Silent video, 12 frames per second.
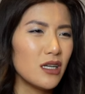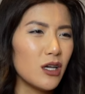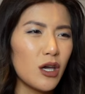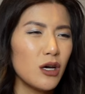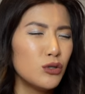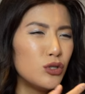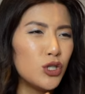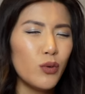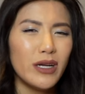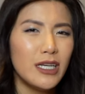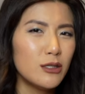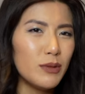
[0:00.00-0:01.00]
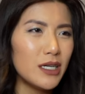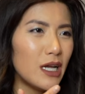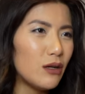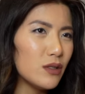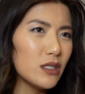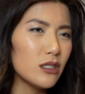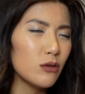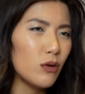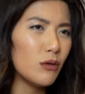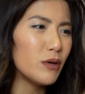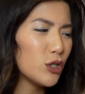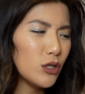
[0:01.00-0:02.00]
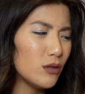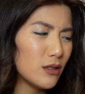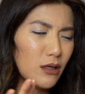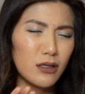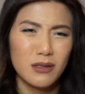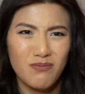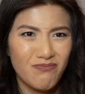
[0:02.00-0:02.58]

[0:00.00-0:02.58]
Like, do I need to be announcing to the world my shoe size?